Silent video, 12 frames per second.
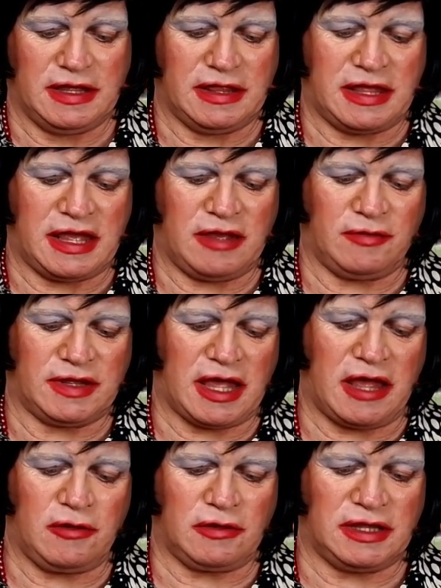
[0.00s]
There we
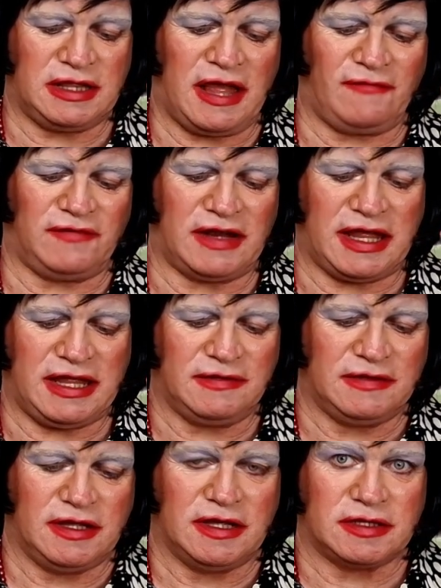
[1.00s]
go, lovely.
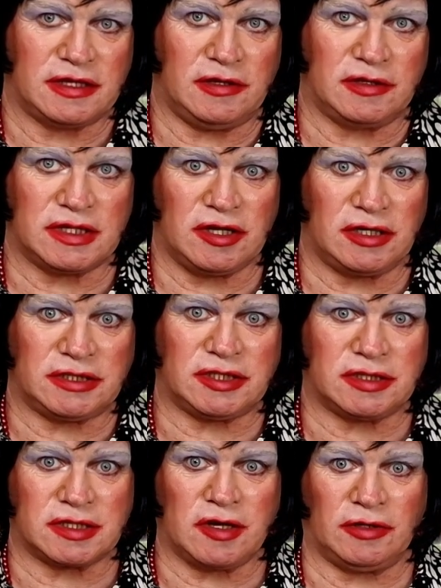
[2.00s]
So you slice
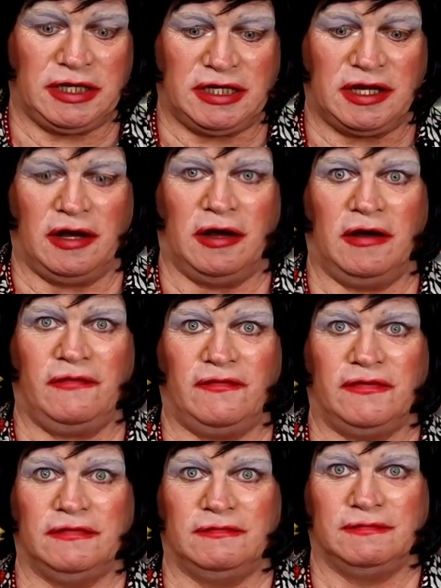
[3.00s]
your scone in half.
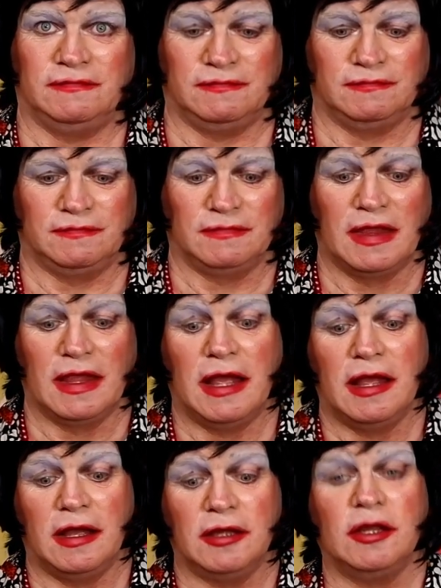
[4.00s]

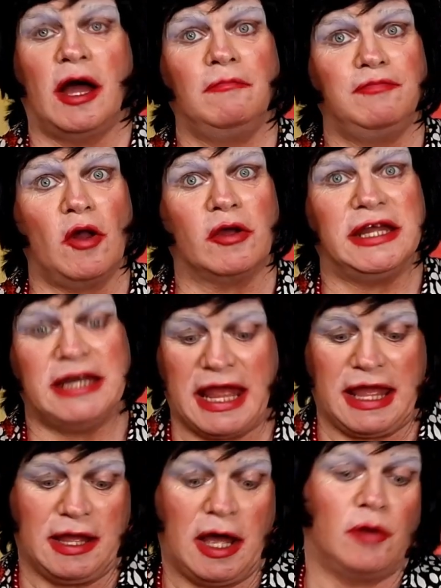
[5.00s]
I'm blocking
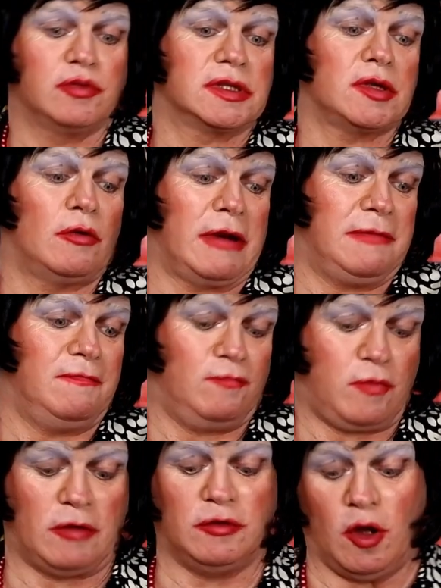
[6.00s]
it, oh sorry.
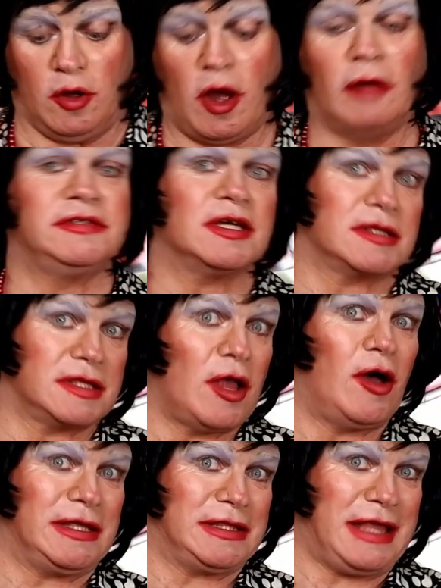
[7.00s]
Well look, I've just
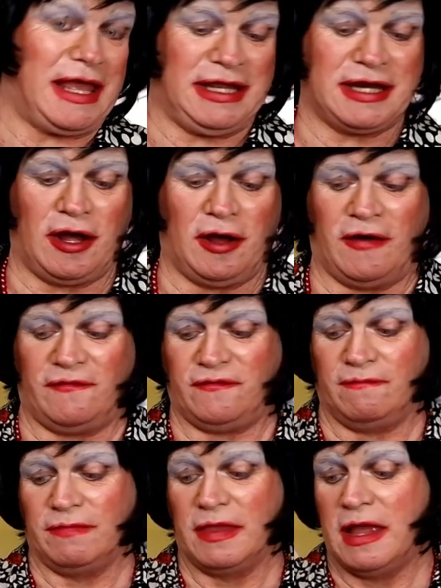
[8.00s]
sliced it in half.
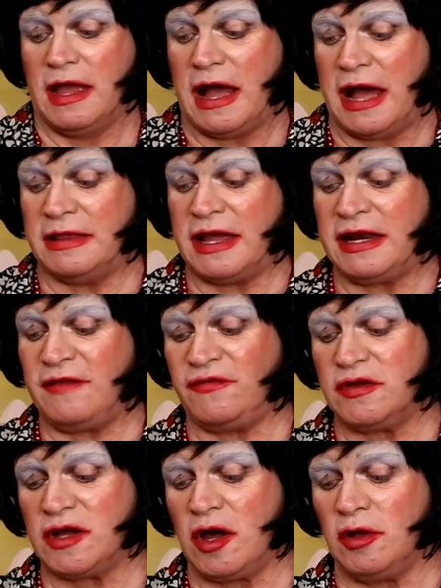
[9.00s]
And then if
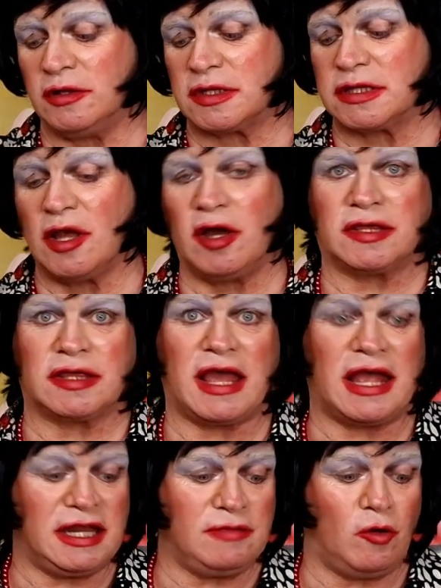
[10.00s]
you can't slice it
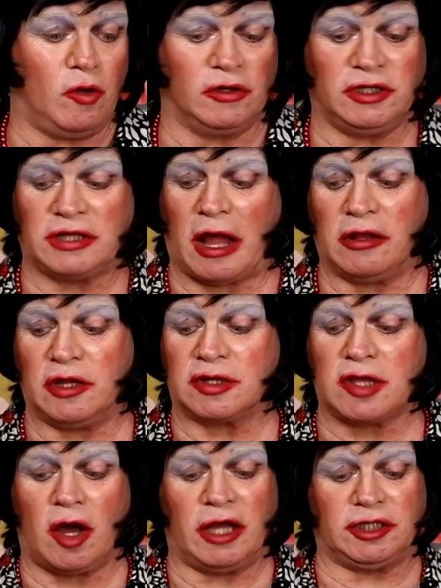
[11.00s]
anymore and you're
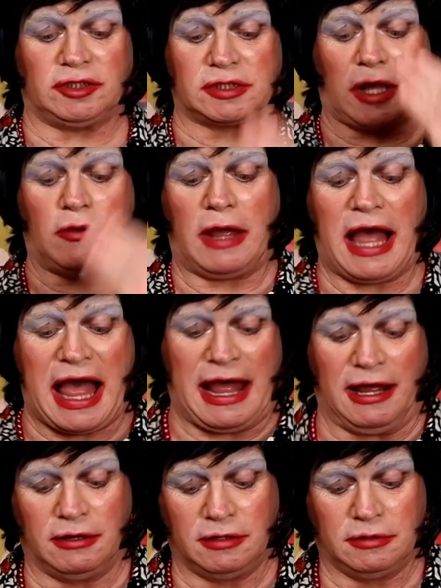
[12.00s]
tired, you just go, ha!
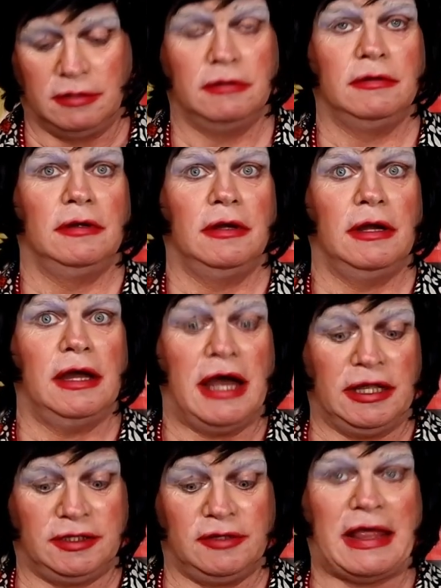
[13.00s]

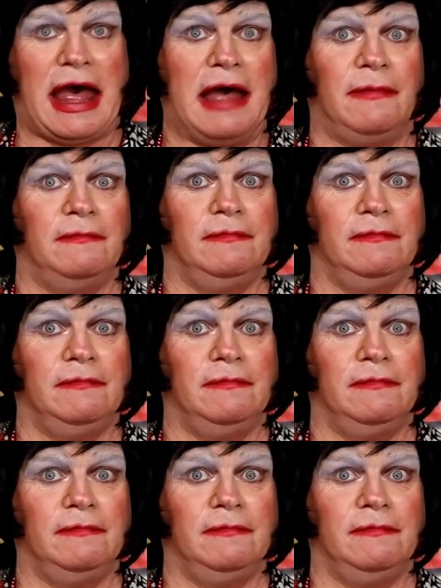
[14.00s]
And do that.